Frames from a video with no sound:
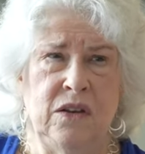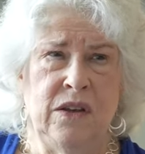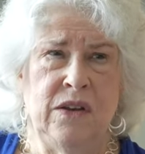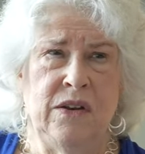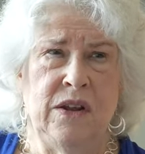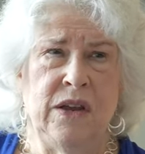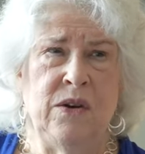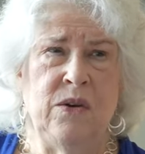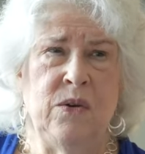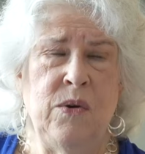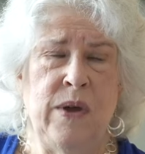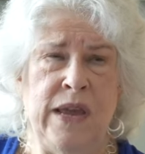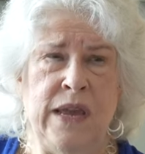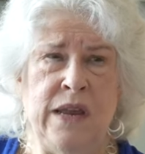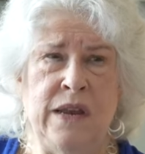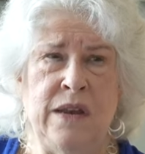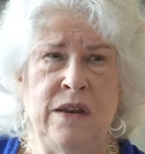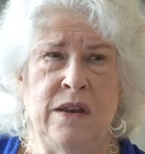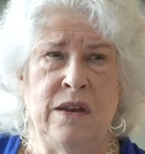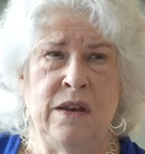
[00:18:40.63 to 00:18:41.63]
You know,
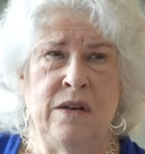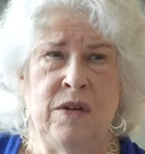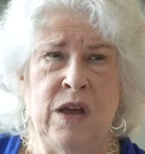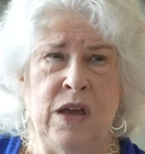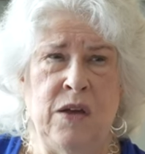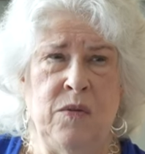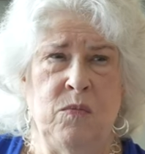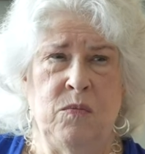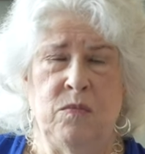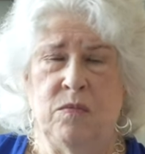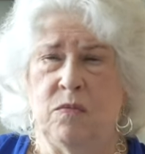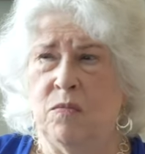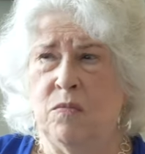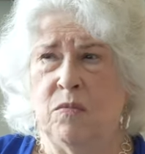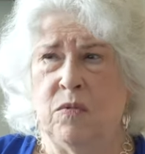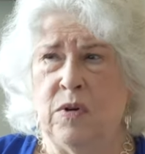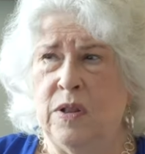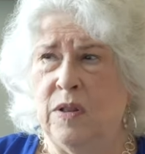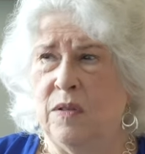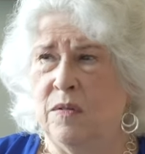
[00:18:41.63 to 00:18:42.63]
and um,
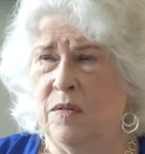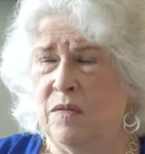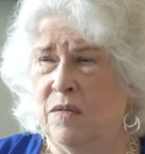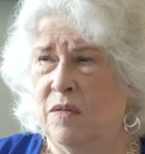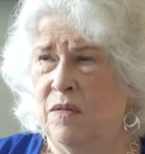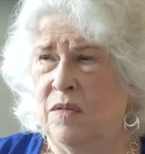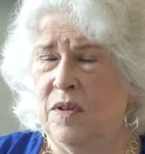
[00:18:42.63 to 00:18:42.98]
well,